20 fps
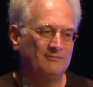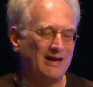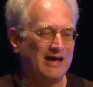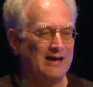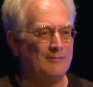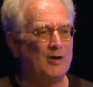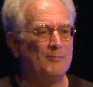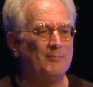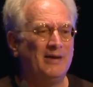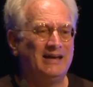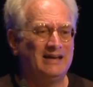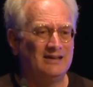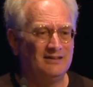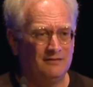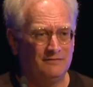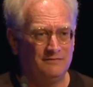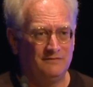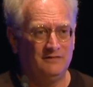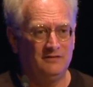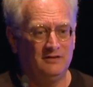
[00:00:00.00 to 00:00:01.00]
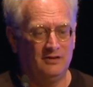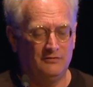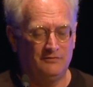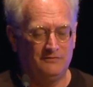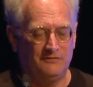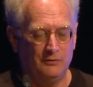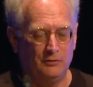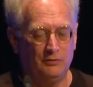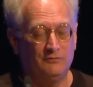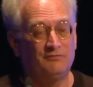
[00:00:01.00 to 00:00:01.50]
How about making the
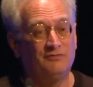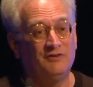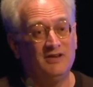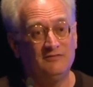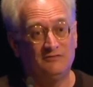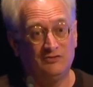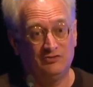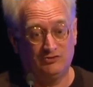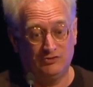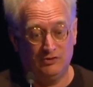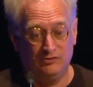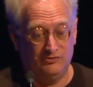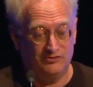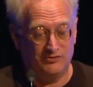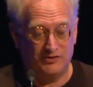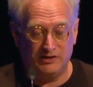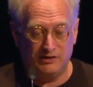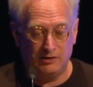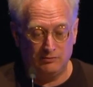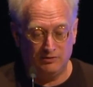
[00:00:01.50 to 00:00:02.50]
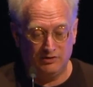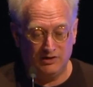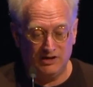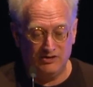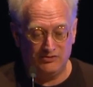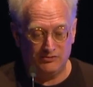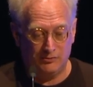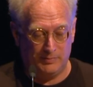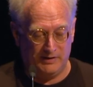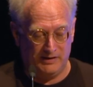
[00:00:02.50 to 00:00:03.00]
food free for students? They don't
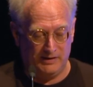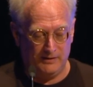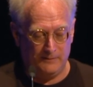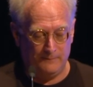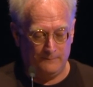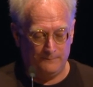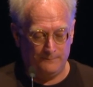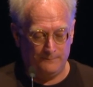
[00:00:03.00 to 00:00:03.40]
need to pay.